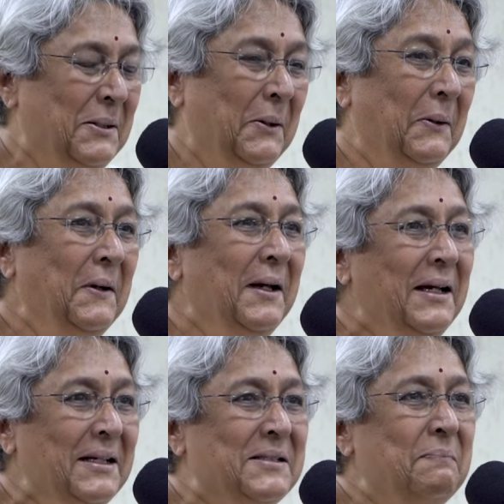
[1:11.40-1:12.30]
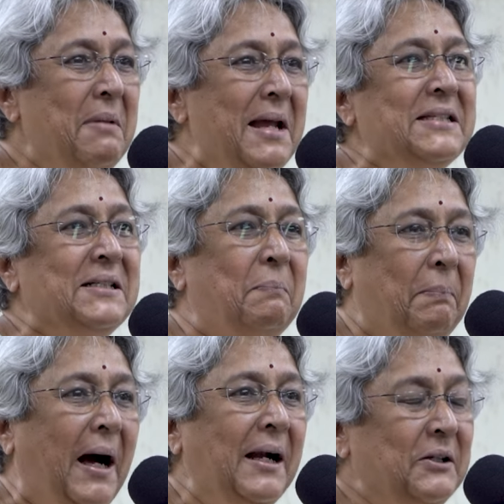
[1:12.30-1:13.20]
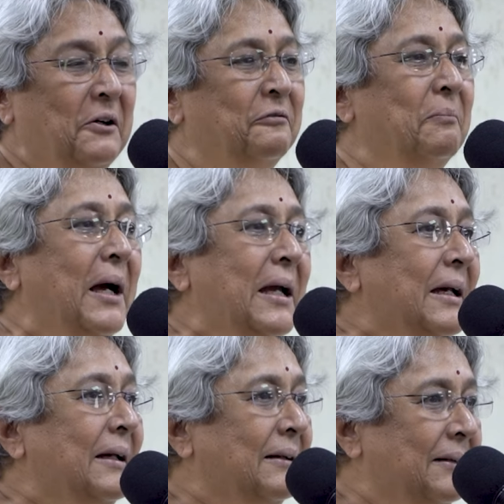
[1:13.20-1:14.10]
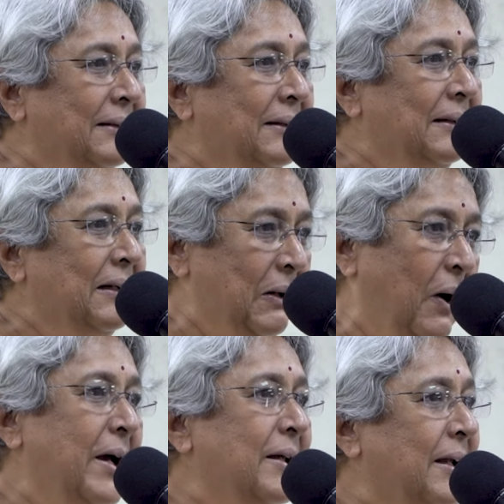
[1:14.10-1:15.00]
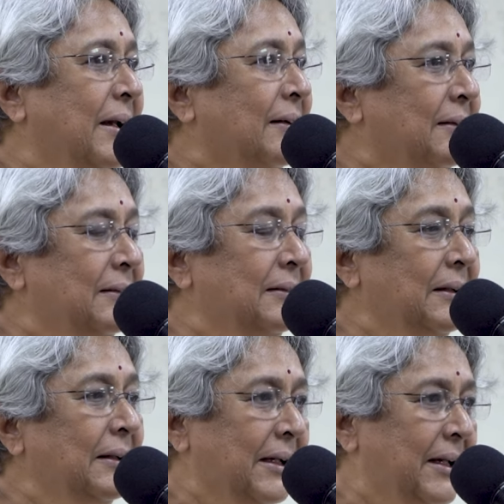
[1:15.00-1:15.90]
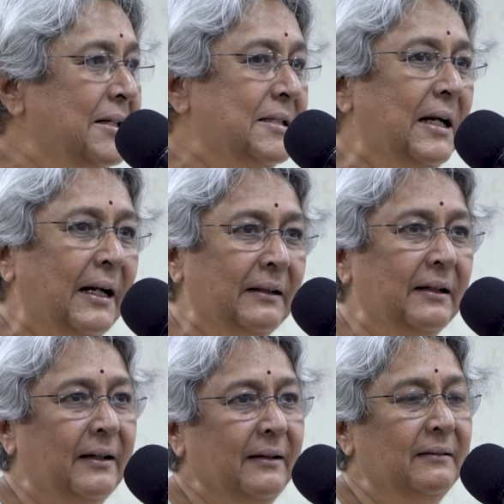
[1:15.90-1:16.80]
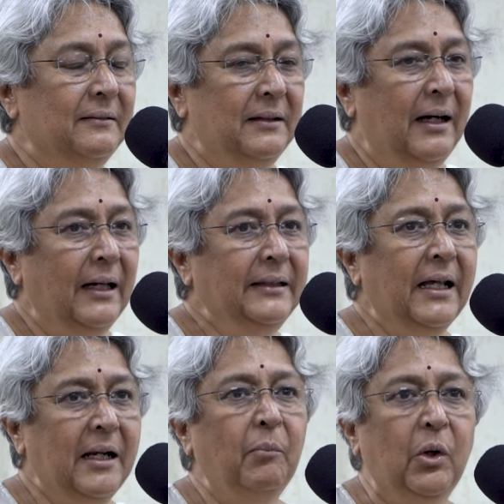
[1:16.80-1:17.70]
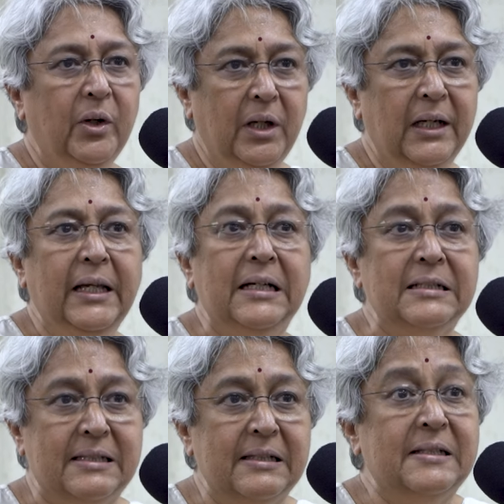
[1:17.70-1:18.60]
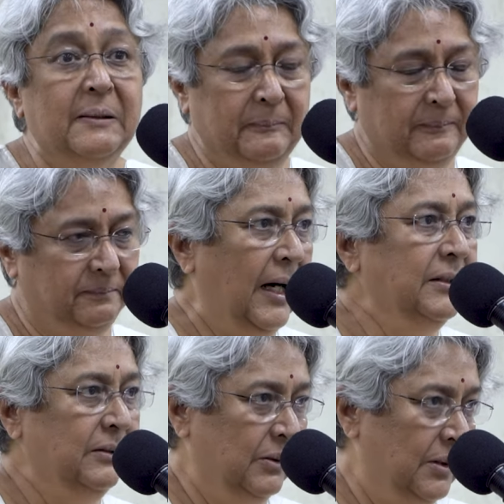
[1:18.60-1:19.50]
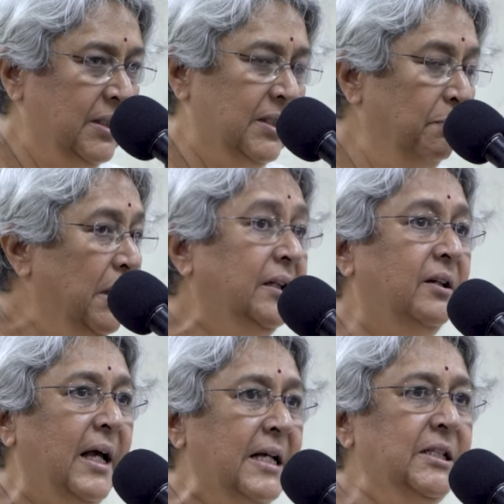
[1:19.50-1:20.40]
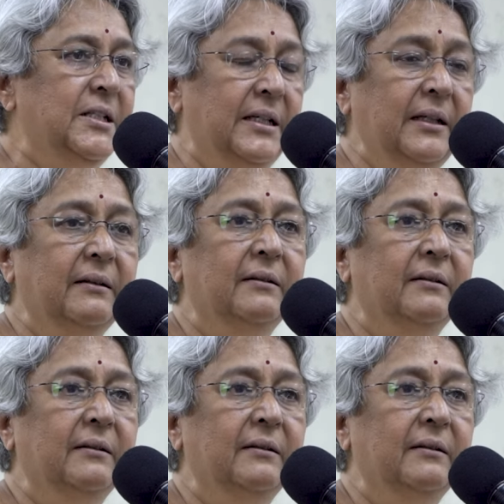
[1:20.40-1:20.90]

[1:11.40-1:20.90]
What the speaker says: So it's major part of my lawyering in the case nadandirukku. Adha nammude legal system. Adu it's a big tragedy.